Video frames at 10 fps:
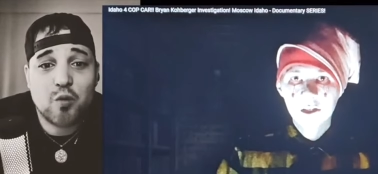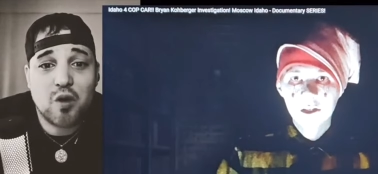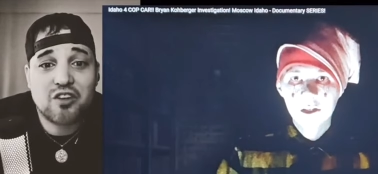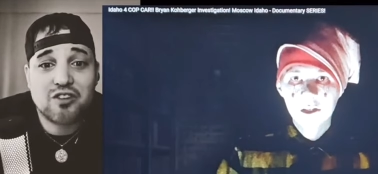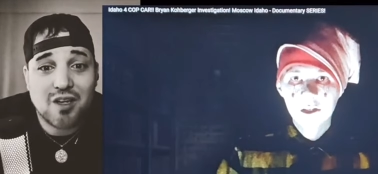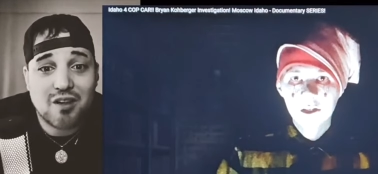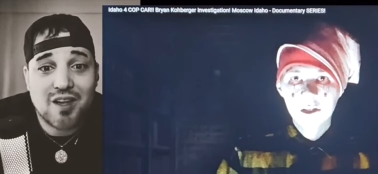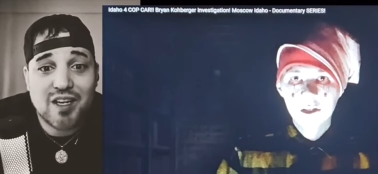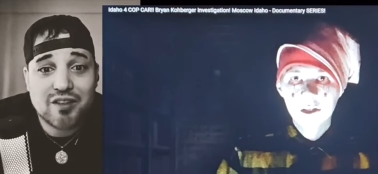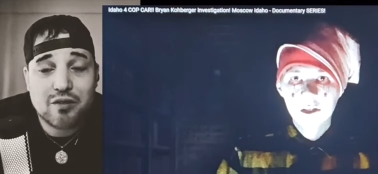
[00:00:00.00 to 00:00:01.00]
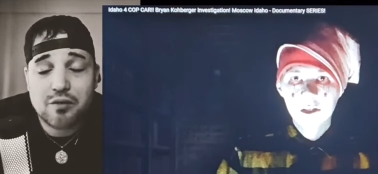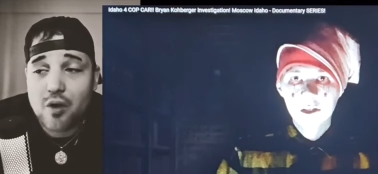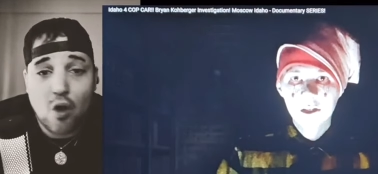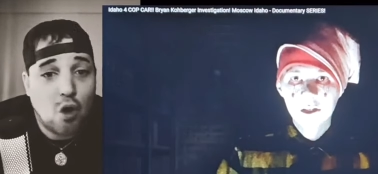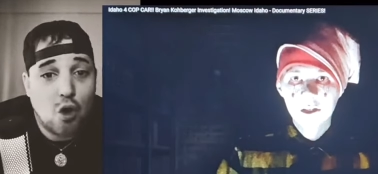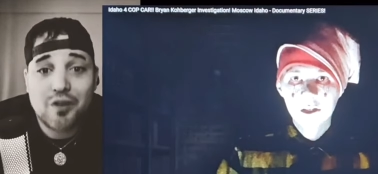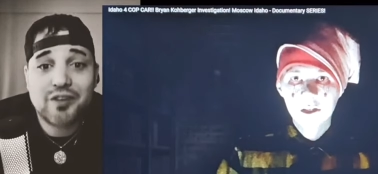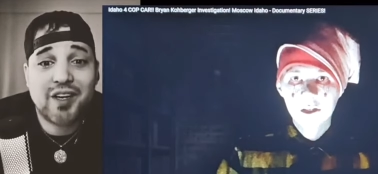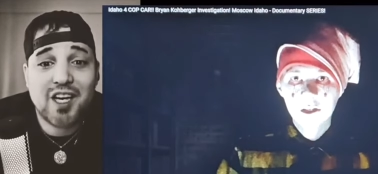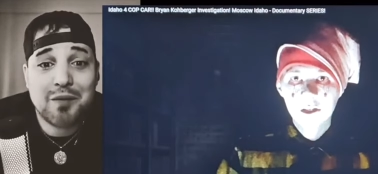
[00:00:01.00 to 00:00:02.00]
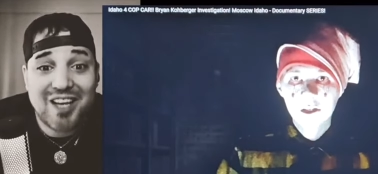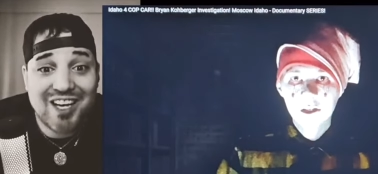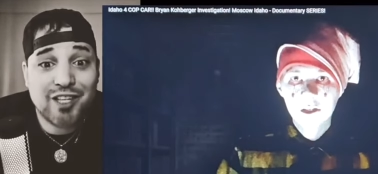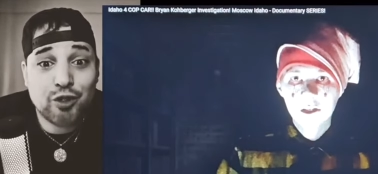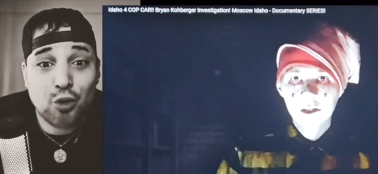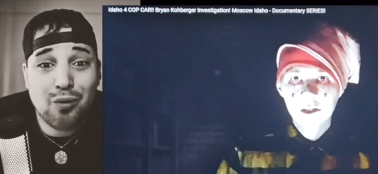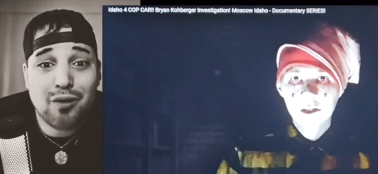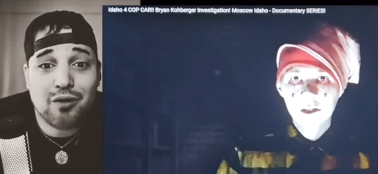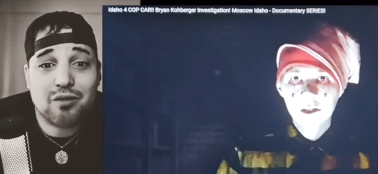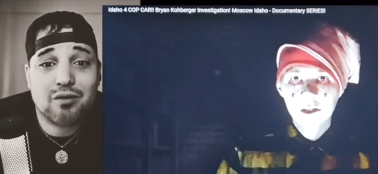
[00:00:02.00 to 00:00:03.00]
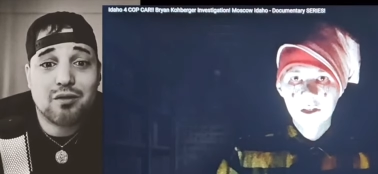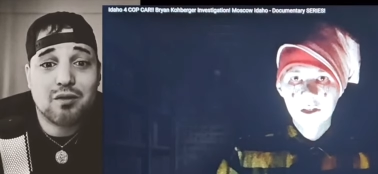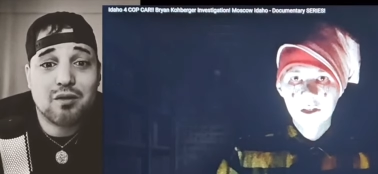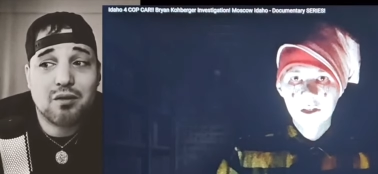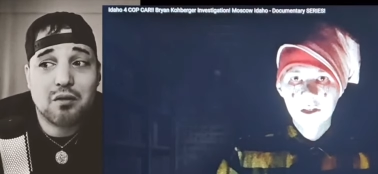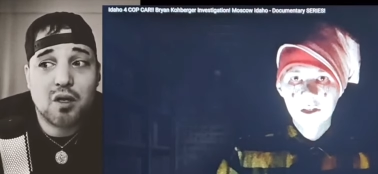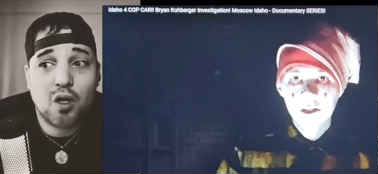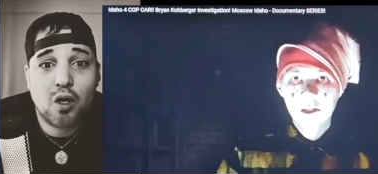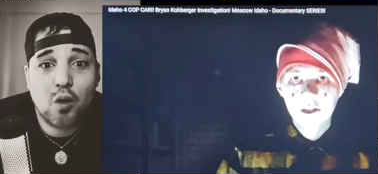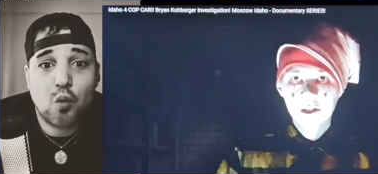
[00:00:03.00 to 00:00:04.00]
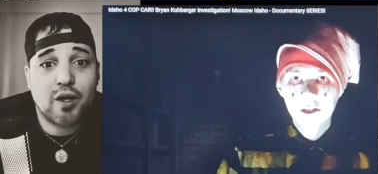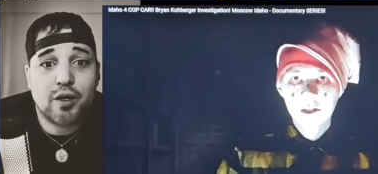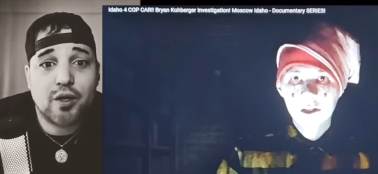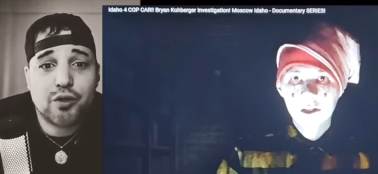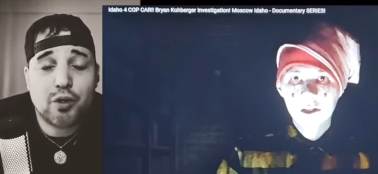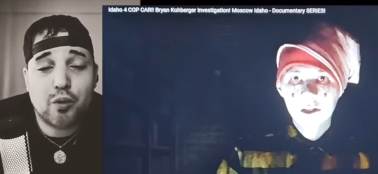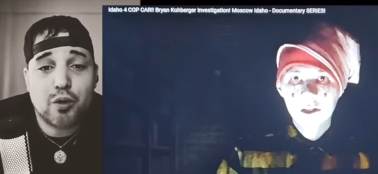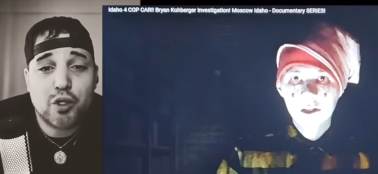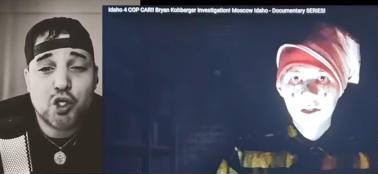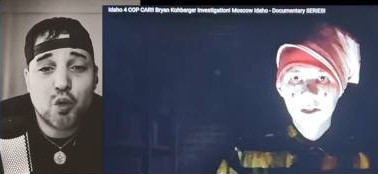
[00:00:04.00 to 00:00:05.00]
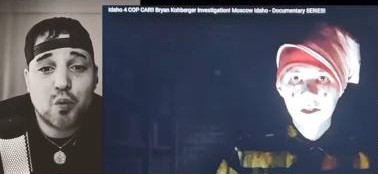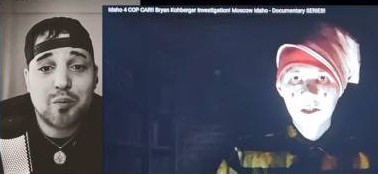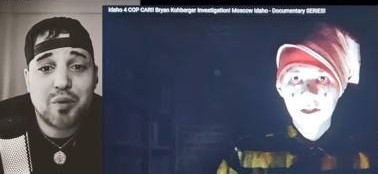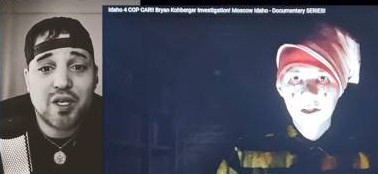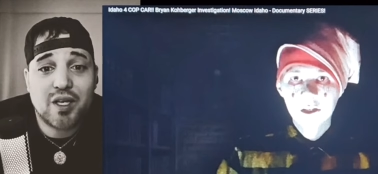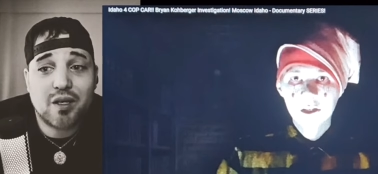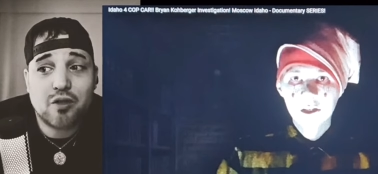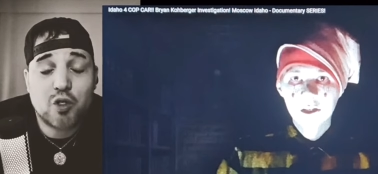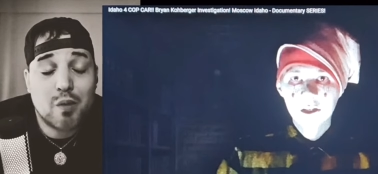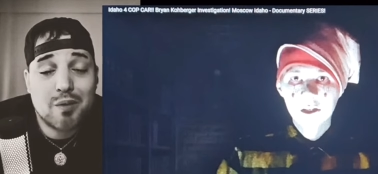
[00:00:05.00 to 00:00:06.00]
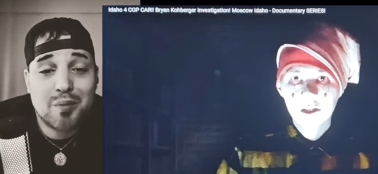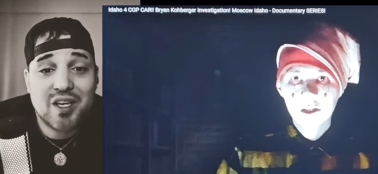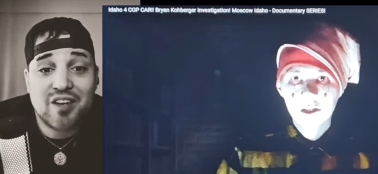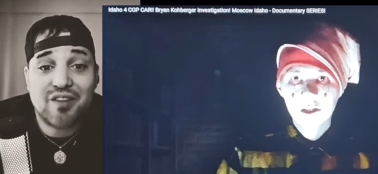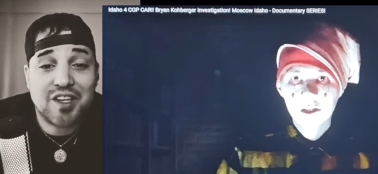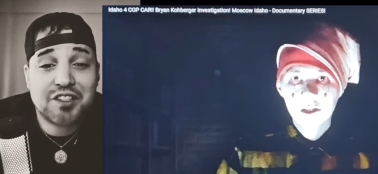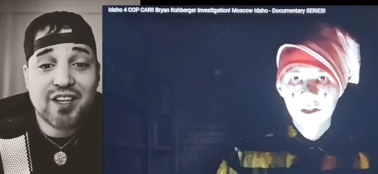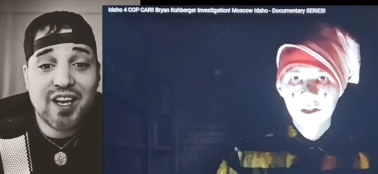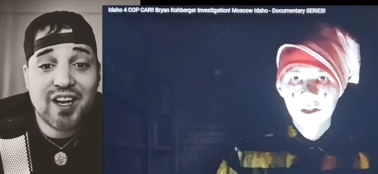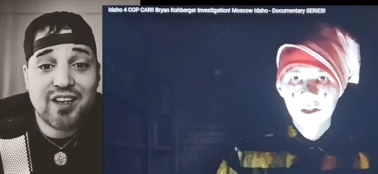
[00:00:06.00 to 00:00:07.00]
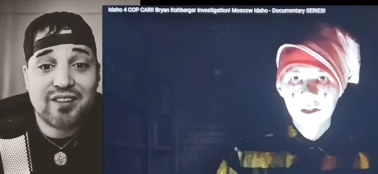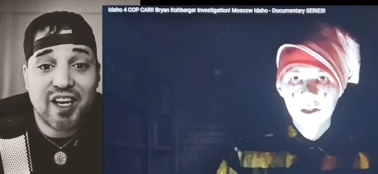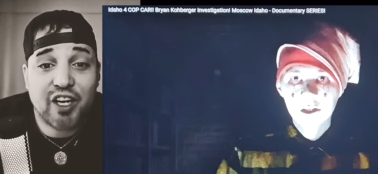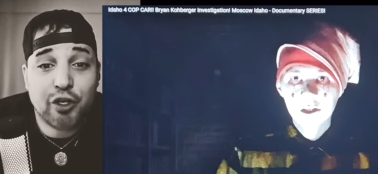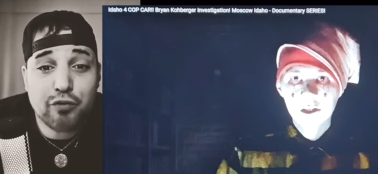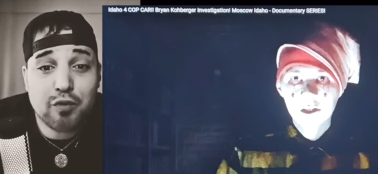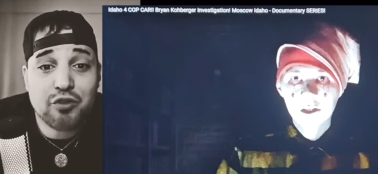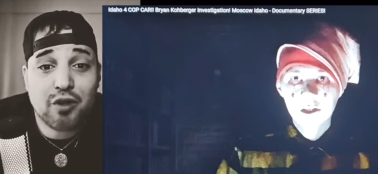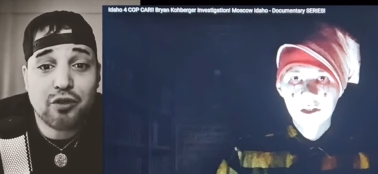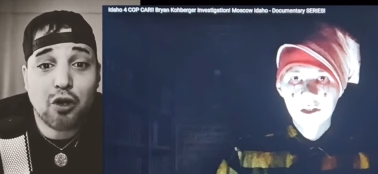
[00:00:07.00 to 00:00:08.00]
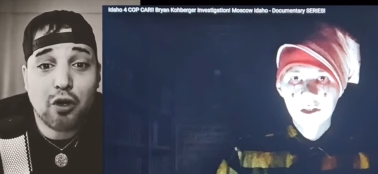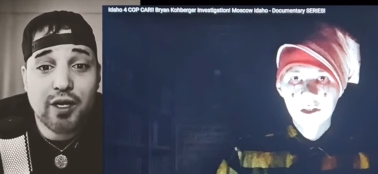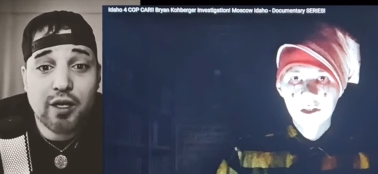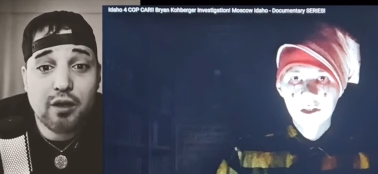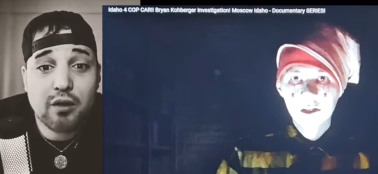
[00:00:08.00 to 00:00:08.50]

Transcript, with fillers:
Speaker 1: wears sunglasses all the time, indoors. What? So should we be should we be investigating Daniel from Drunk Turkey?